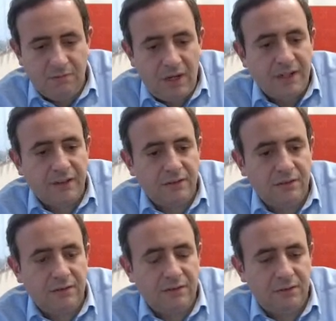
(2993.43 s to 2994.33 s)
mining
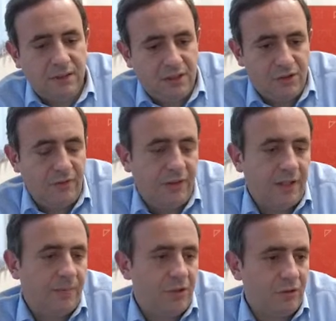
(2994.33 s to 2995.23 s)
and solving
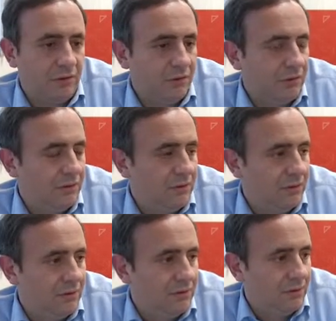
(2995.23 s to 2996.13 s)
that puzzle.
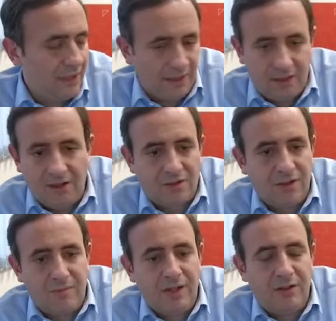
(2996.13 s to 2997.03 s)
And it costs a
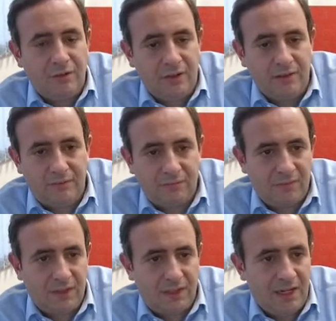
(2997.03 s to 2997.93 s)
lot of money to do that.
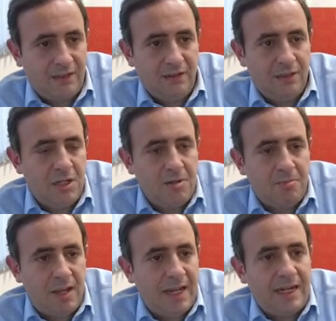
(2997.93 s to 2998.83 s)
And
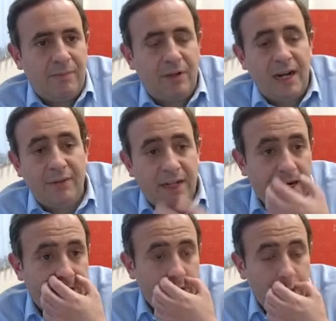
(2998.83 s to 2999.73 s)
any private
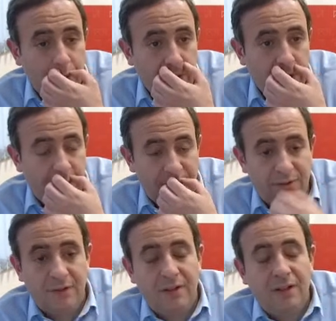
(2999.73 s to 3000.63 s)
actor who
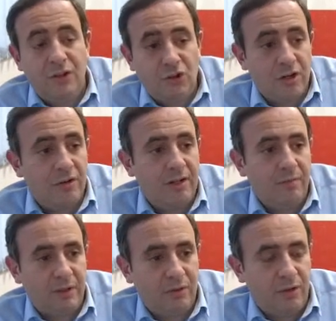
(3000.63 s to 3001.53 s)
has
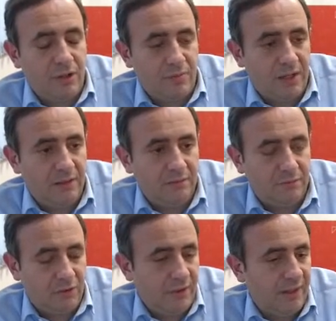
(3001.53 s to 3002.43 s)
generated bitcoins by
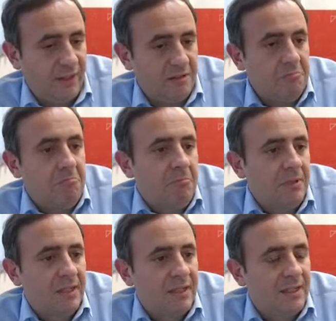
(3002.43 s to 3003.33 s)
doing that
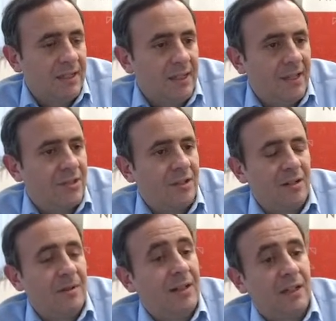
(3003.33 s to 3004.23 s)
isn't
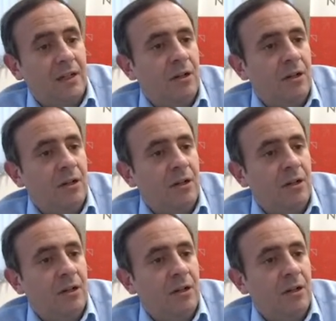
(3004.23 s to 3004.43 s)
going to be like,